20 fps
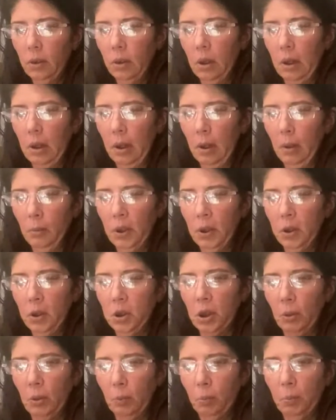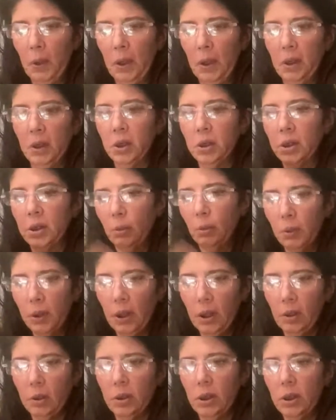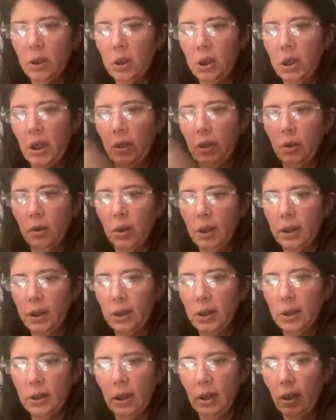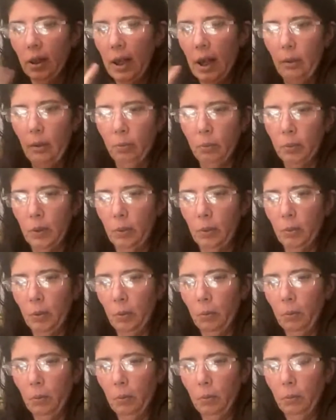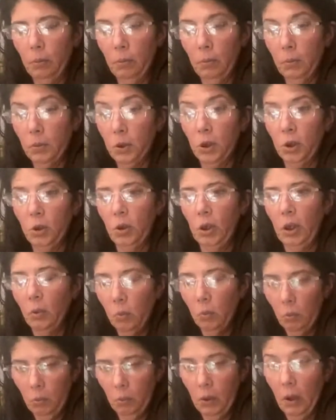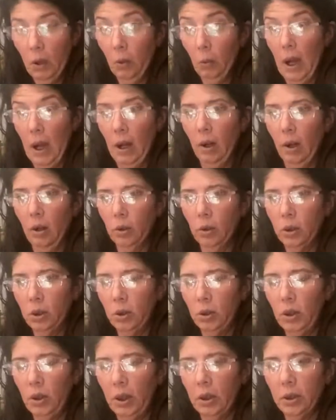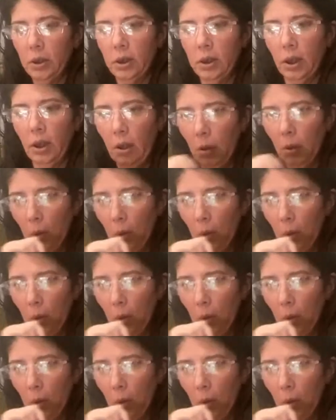I'm gonna jump into someone else's channel. This is a live from 2 years ago.